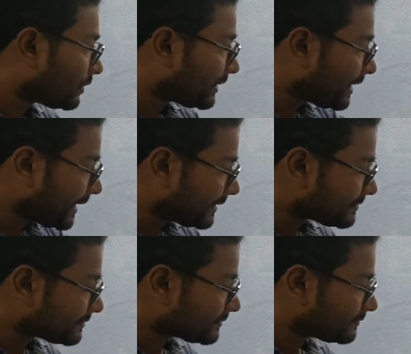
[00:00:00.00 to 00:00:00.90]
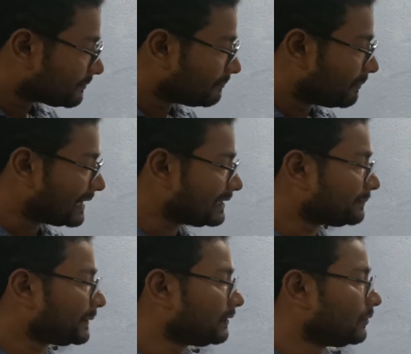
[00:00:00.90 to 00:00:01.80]
creates
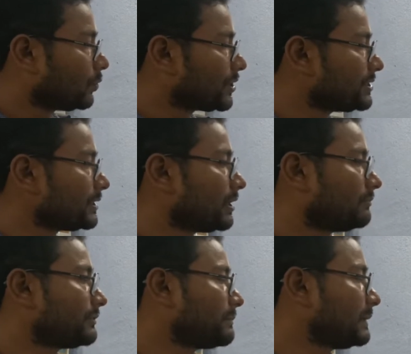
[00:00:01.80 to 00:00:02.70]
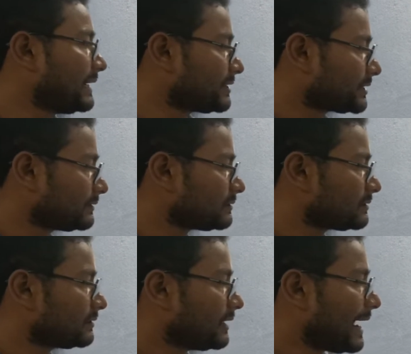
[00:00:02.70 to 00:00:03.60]
multiple origin of
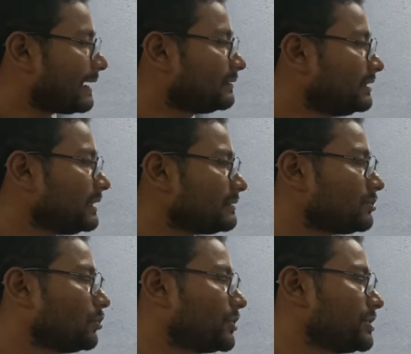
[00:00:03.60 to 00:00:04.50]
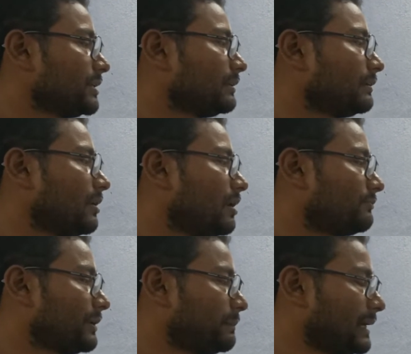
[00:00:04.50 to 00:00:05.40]
replications, and this origin
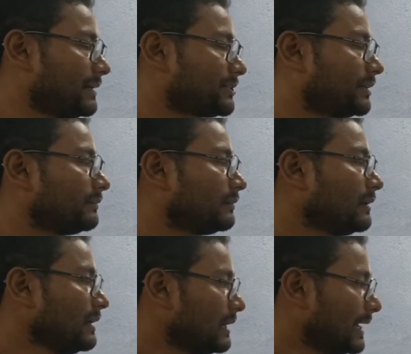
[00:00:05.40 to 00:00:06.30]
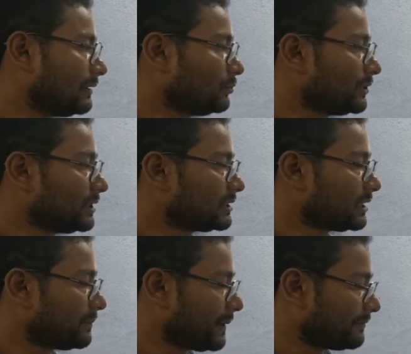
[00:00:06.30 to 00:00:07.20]
of replication along with this
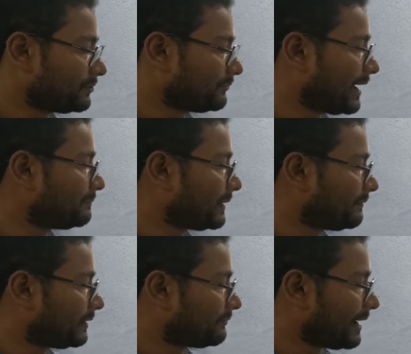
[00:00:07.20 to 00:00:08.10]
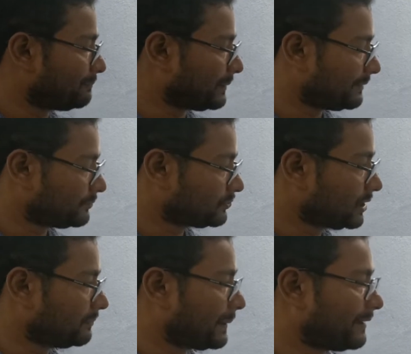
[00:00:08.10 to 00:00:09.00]
3' to 5' and 5' to
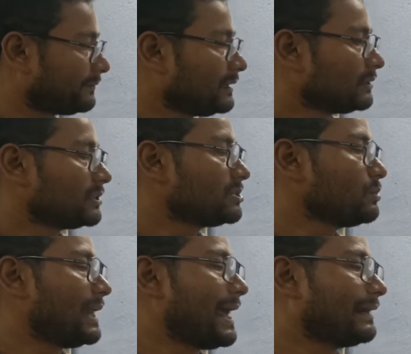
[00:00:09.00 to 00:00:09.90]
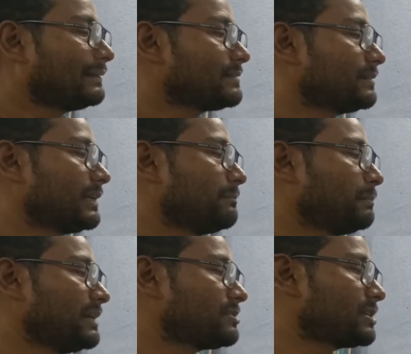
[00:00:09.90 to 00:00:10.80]
3', this will act as a
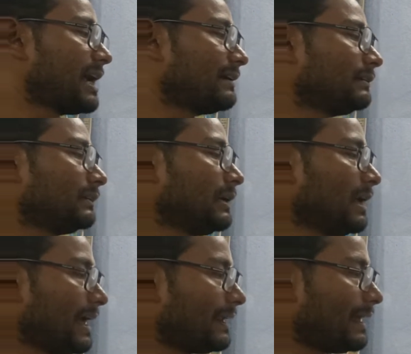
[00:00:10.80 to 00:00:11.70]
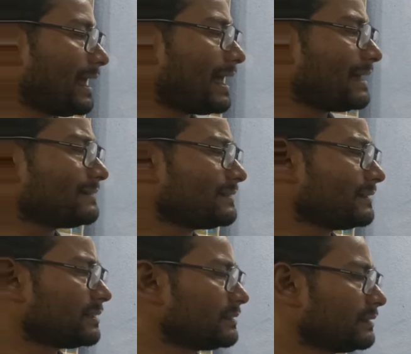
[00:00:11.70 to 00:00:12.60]
template strand, and as
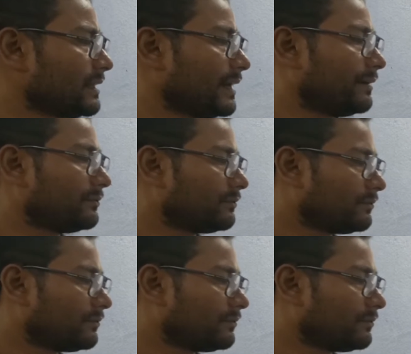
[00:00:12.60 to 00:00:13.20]
it is in the